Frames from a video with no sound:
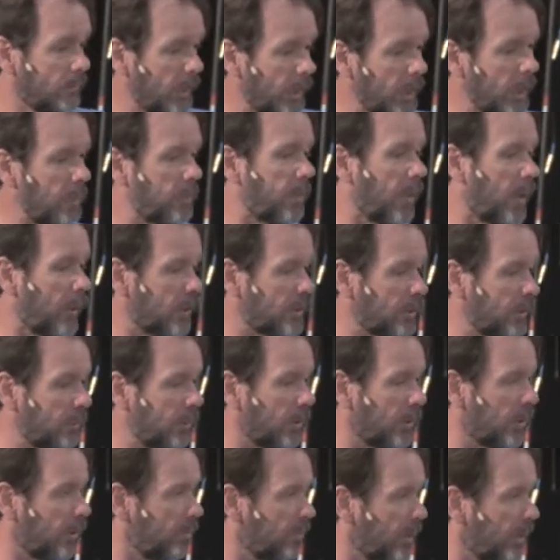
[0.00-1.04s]
any
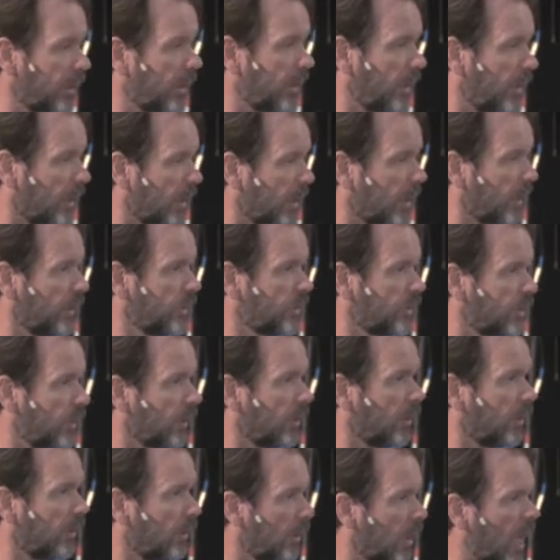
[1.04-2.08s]
possible ability to
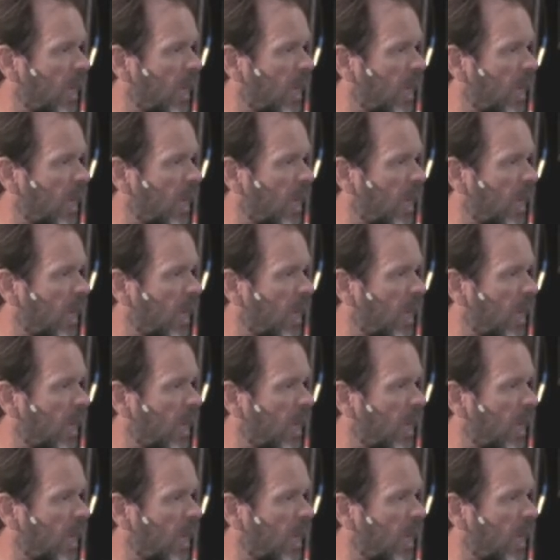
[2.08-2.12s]
consider.